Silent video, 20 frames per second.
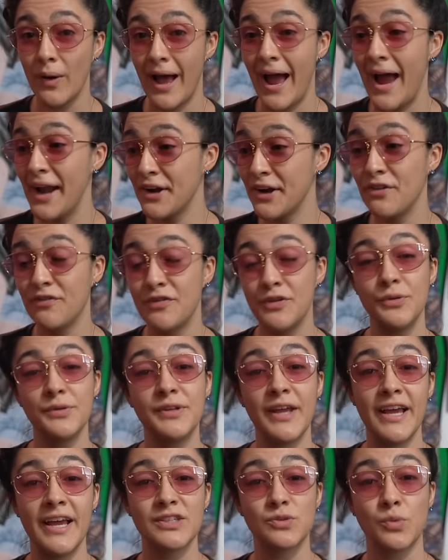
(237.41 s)
I had it a few
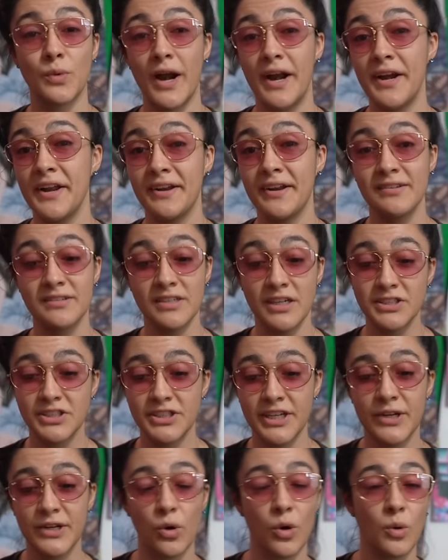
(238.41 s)
days where I didn't touch
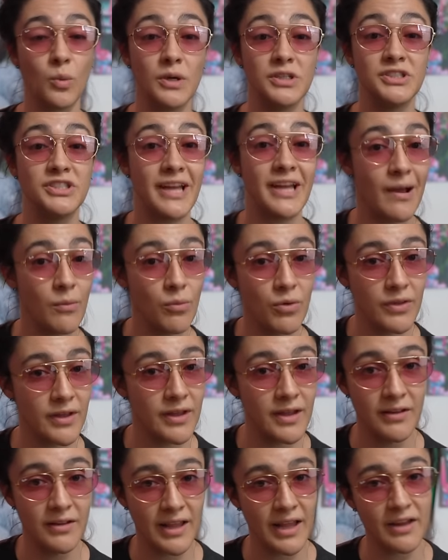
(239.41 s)
it or would jam with
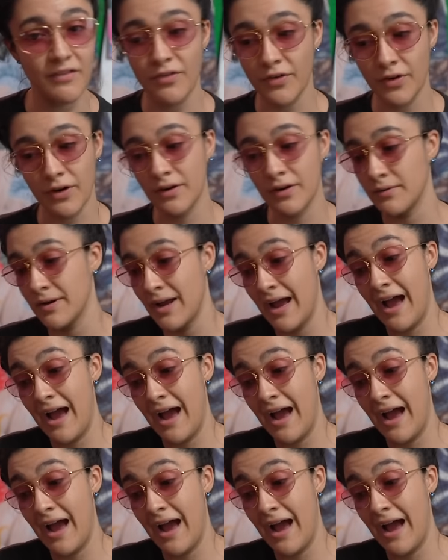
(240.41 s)
it like for